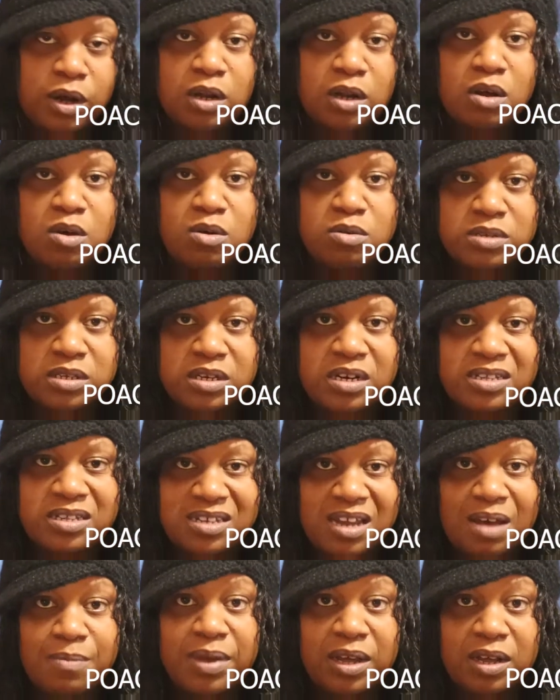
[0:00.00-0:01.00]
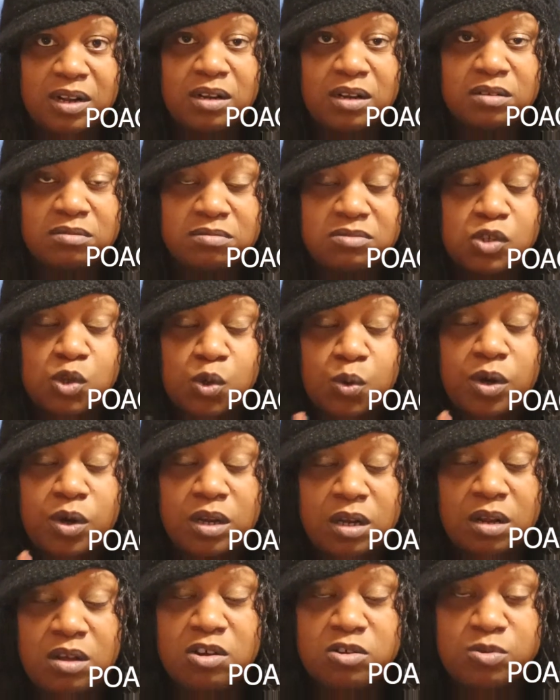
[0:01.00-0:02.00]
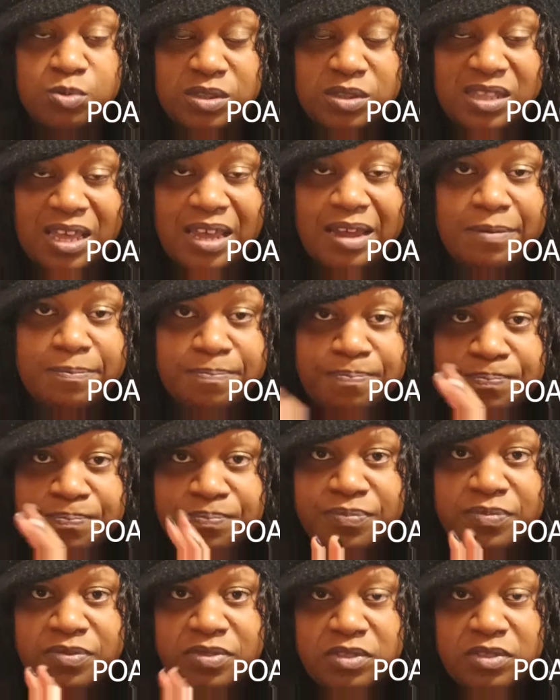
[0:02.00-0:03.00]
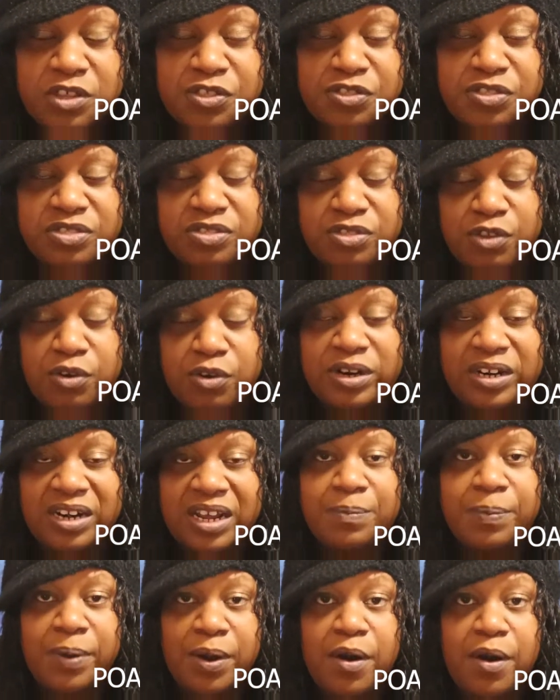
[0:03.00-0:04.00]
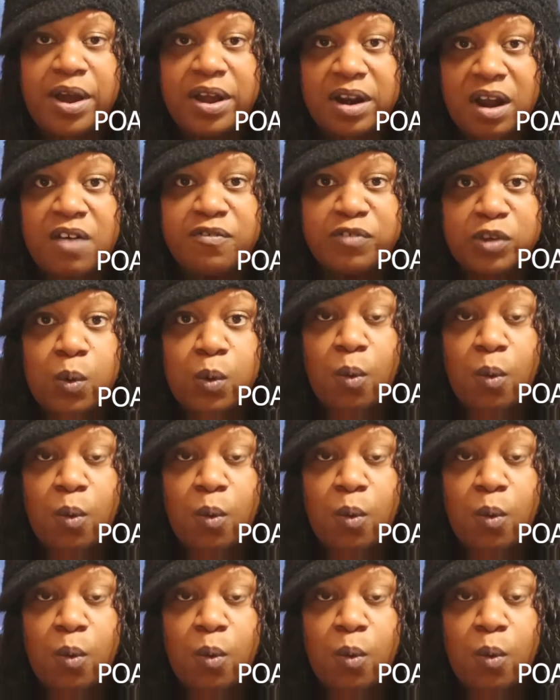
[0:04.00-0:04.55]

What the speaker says: close, and it's coming to a close within the 30-day period of you